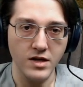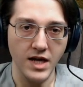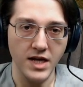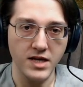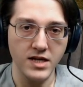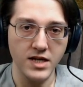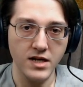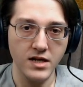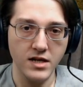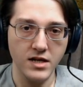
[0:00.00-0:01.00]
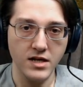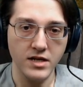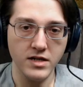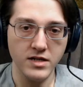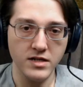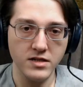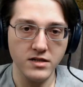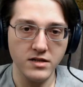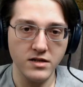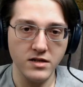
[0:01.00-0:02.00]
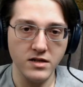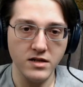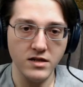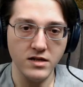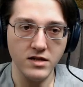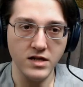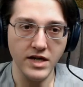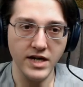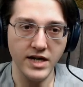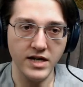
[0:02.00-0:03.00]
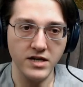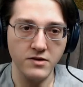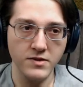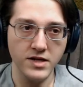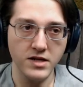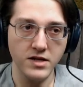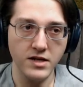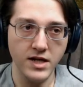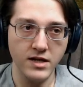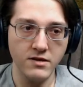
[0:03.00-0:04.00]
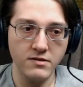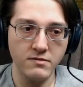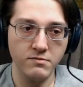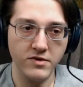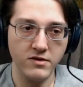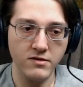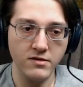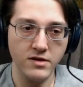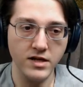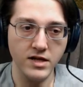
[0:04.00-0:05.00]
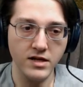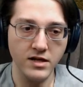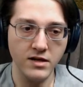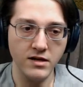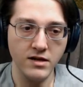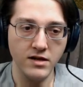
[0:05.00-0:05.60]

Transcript: And, uh, yeah, you get to now pull in